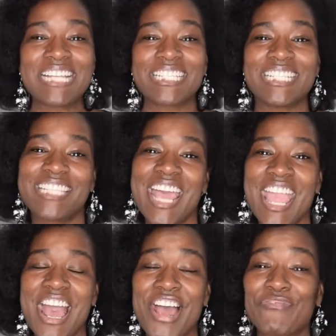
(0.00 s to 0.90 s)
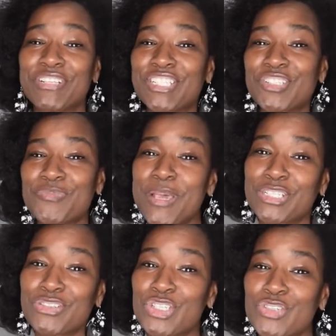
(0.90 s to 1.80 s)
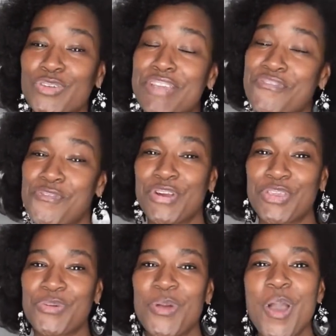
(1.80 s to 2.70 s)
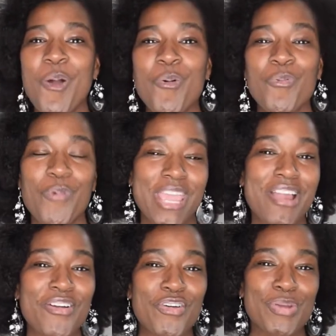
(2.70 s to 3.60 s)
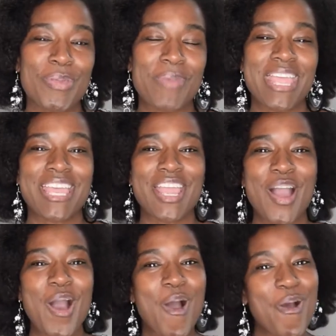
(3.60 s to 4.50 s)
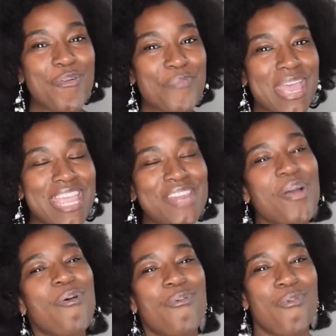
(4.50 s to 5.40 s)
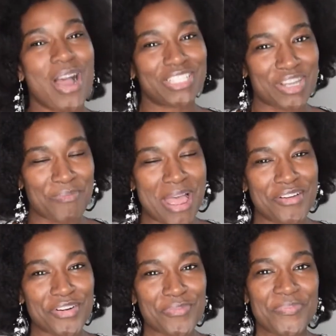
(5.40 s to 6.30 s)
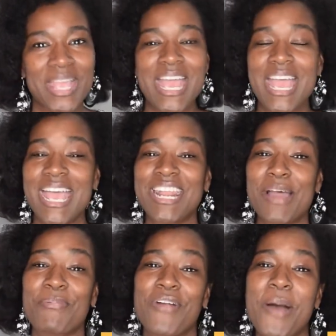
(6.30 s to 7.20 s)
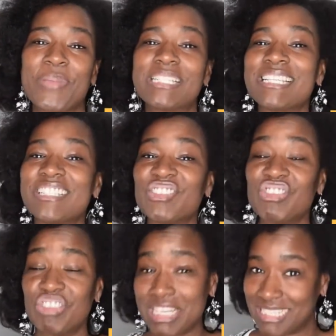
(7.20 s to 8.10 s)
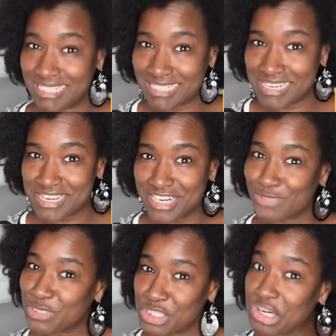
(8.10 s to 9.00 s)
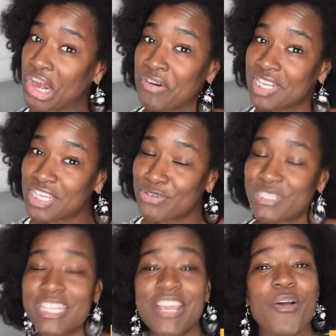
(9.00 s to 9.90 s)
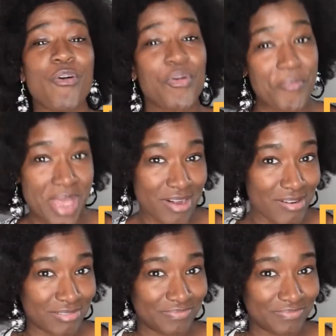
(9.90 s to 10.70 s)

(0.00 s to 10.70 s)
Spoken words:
Today I have a special treat for you. We are going to be making homemade washing powder, and I promise it's just as good as what you're currently using or better.